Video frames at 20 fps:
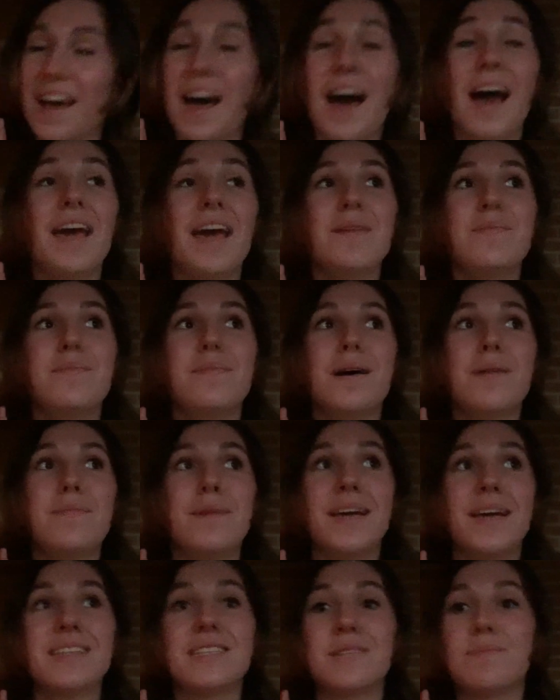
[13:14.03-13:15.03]
I am
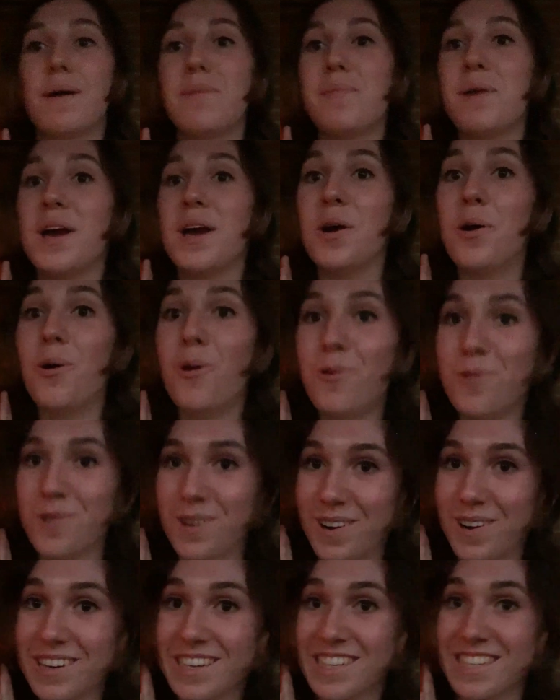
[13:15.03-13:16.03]
amazed by my own
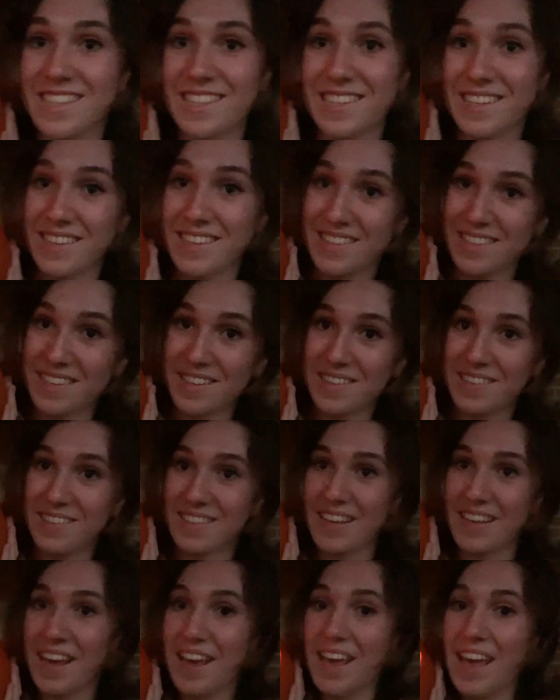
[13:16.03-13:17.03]
artistic skills,
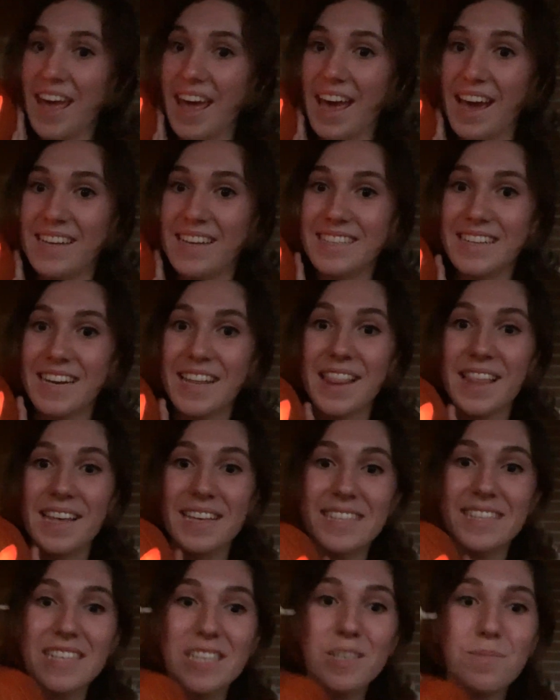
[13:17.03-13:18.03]
and
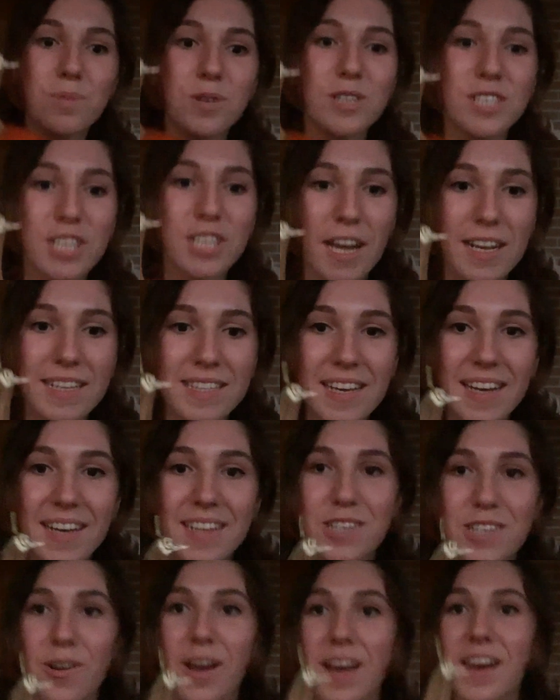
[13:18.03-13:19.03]
this is projecting a
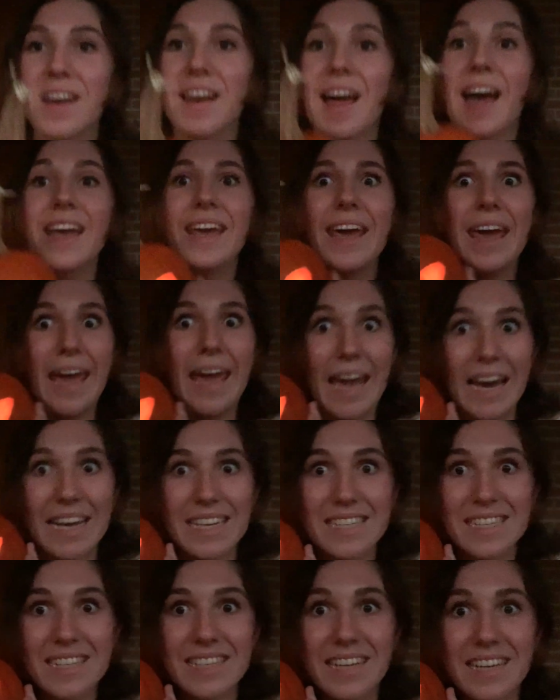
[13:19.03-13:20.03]
trident. I can't.
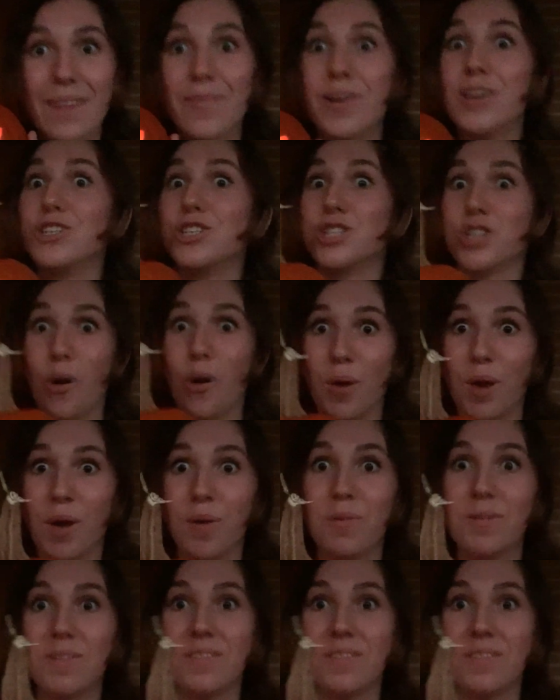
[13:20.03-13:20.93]
I'm gonna show you.